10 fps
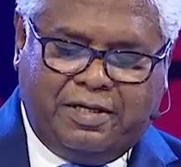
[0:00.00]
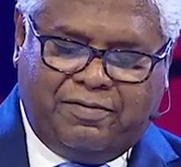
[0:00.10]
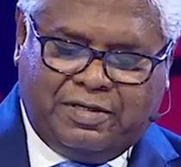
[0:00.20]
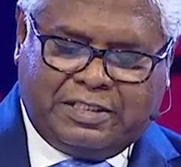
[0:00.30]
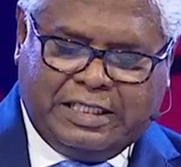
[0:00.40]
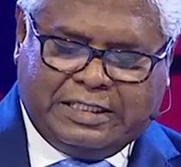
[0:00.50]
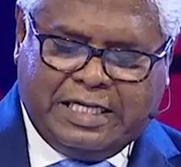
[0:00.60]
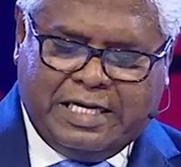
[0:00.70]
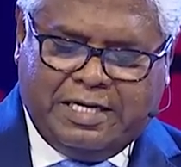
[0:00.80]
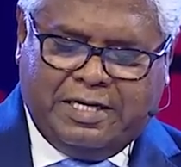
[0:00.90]
In verse
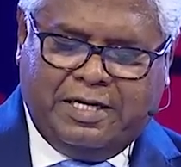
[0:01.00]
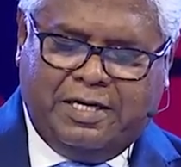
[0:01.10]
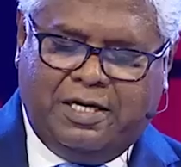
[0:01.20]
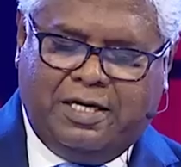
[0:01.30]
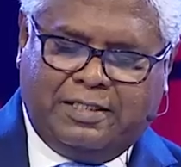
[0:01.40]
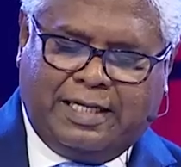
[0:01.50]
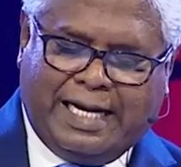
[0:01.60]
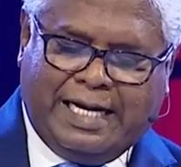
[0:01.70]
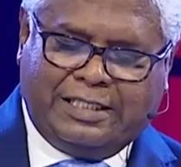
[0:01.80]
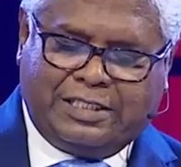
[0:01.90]
sixteen, the
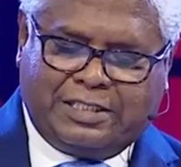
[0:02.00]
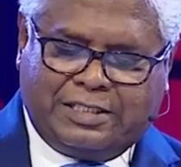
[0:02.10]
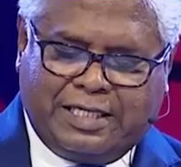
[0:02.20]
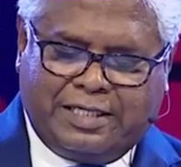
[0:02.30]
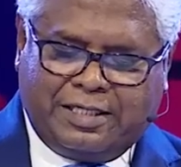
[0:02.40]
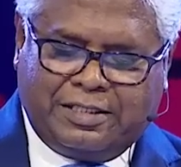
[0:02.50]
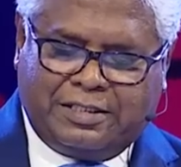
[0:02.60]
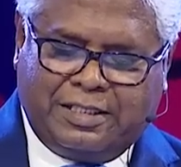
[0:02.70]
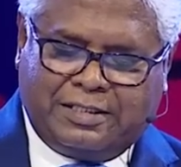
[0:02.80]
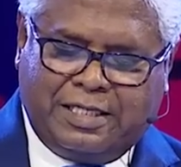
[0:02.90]
last
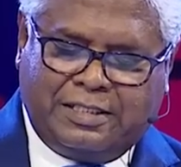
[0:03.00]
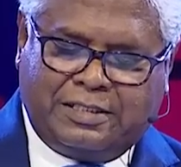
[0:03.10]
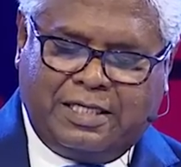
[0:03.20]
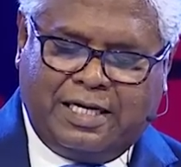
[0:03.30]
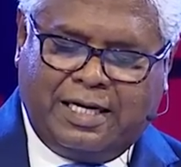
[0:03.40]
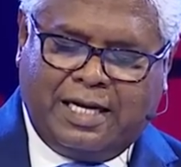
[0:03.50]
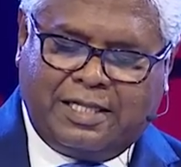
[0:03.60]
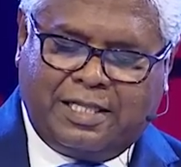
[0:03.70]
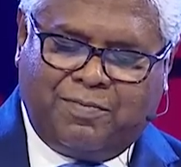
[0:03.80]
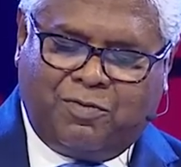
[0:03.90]
sentence, it says,
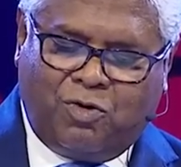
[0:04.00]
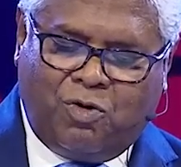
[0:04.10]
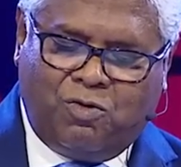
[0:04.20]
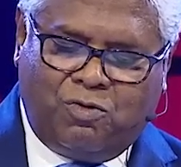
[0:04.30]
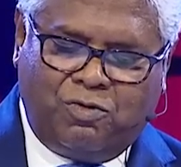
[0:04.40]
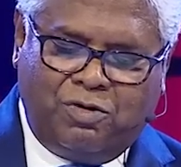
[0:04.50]
let them grow